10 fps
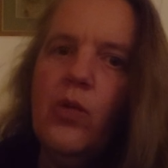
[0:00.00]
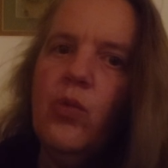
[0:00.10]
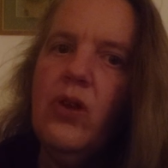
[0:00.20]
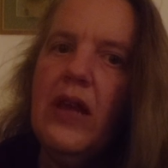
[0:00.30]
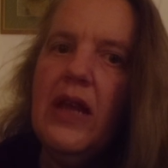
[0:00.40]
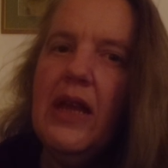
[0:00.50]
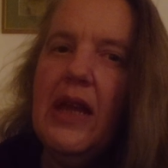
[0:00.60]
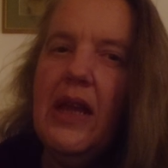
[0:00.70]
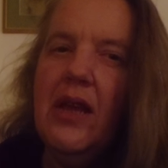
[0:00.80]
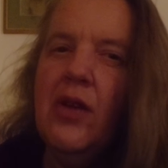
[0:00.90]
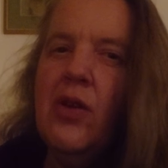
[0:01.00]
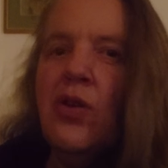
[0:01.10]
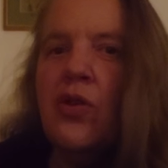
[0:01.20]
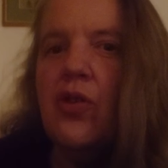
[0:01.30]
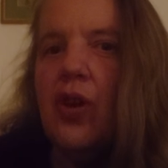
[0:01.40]
Really
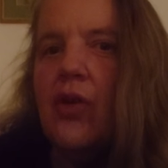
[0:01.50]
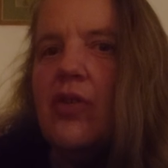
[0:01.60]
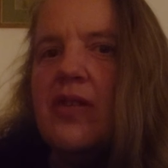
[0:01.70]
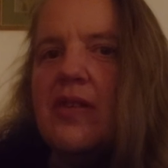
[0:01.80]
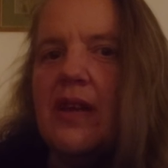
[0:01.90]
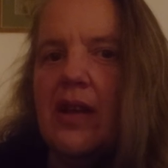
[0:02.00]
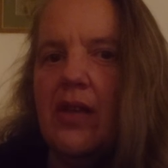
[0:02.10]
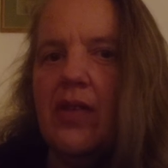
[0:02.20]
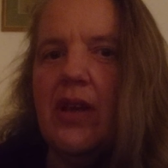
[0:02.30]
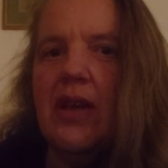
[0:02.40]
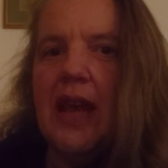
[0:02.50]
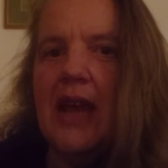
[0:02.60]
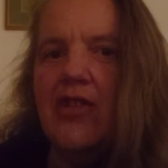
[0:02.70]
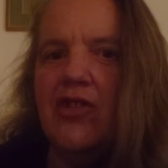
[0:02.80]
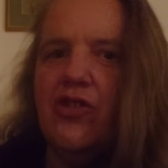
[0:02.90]
noticing the
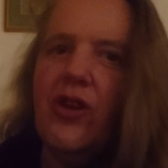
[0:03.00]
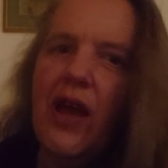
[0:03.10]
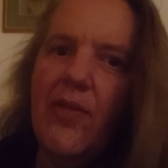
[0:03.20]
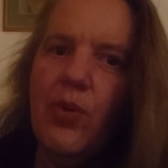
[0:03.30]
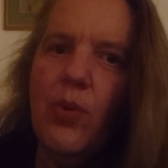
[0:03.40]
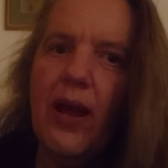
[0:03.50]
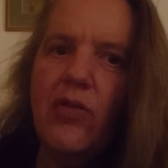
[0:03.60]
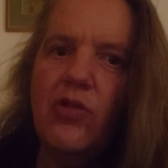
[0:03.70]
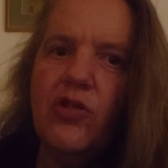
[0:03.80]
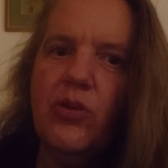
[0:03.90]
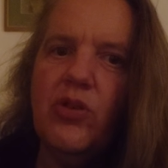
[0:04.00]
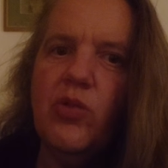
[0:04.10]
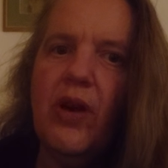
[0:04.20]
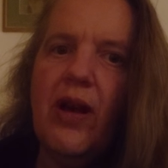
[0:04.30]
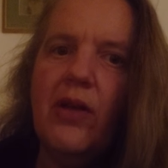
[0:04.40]
connections you have around you
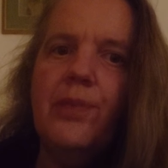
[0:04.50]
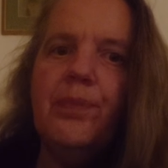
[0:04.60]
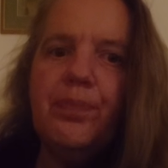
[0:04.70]
as well,